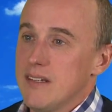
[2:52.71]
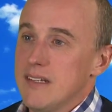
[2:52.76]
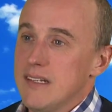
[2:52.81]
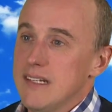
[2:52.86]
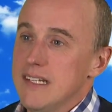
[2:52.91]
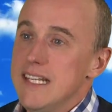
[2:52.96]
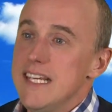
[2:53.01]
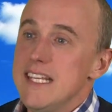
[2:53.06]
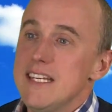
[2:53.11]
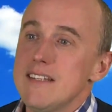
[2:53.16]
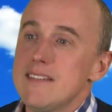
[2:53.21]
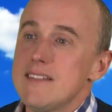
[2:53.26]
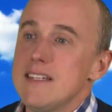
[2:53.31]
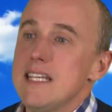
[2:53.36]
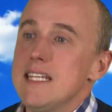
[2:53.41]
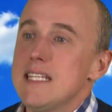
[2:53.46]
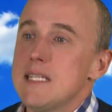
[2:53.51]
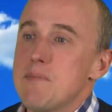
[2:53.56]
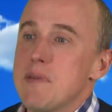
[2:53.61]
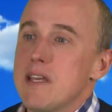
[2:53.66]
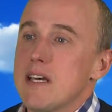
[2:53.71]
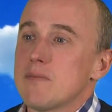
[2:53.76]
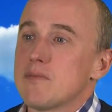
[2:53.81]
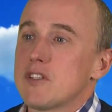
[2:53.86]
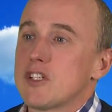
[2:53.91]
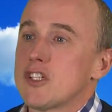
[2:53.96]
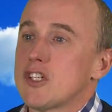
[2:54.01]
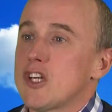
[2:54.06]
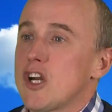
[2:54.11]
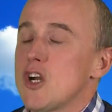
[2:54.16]
Leaders need to be able to
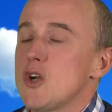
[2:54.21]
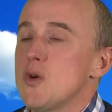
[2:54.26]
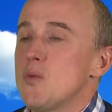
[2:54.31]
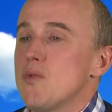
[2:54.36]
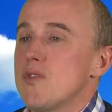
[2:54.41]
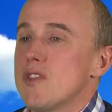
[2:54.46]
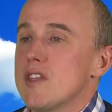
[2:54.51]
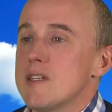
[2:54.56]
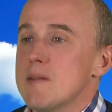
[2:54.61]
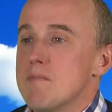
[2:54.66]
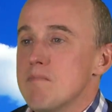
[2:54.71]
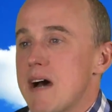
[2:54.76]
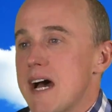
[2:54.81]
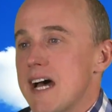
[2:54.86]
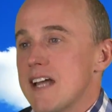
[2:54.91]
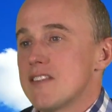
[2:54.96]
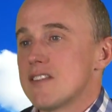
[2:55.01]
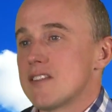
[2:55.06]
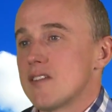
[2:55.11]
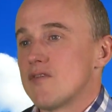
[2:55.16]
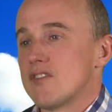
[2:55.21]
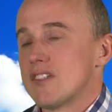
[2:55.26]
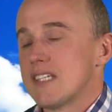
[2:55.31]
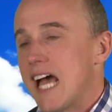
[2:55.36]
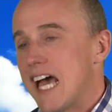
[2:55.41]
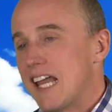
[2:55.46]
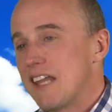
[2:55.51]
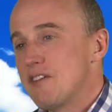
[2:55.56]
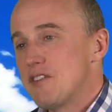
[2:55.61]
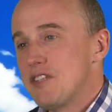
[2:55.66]
cope with the demands of
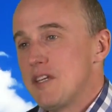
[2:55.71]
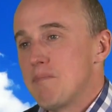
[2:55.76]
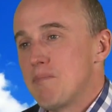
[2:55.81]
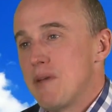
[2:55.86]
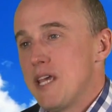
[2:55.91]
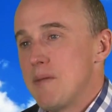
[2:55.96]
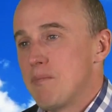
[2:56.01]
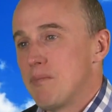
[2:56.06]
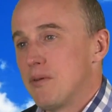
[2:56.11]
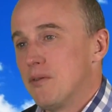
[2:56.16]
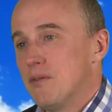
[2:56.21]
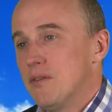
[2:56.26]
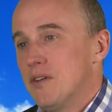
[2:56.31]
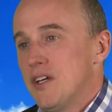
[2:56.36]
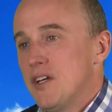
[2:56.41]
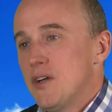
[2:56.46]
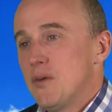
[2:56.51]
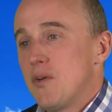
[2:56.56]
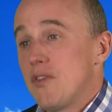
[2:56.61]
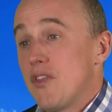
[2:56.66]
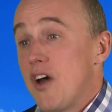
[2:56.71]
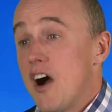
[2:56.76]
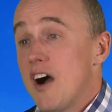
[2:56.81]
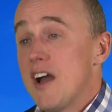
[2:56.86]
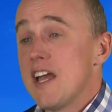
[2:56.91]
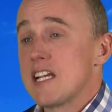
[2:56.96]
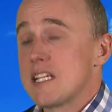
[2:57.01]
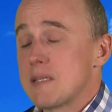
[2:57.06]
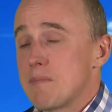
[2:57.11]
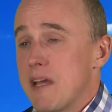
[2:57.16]
talented people with high
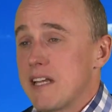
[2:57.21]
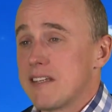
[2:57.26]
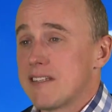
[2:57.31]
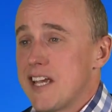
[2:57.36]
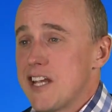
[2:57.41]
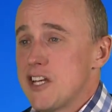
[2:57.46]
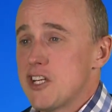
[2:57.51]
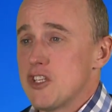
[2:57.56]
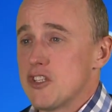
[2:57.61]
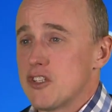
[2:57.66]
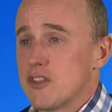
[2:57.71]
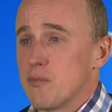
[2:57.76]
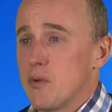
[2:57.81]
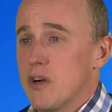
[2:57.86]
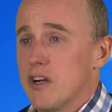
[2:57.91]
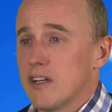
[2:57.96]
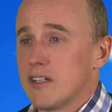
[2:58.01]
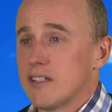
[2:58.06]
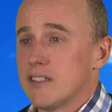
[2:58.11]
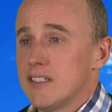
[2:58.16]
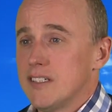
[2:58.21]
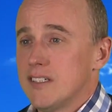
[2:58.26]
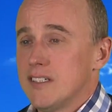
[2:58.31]
expectations of work,